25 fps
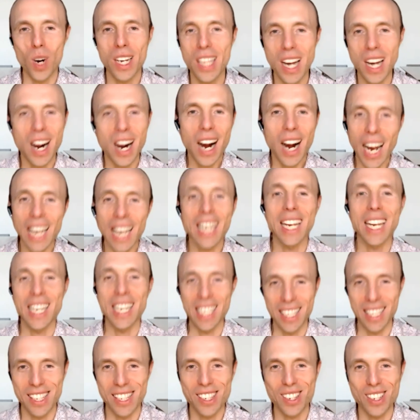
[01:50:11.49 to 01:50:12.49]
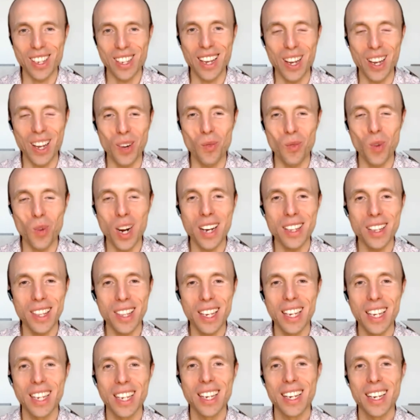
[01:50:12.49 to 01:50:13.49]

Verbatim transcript: What are the highlights? Um, yeah, yeah,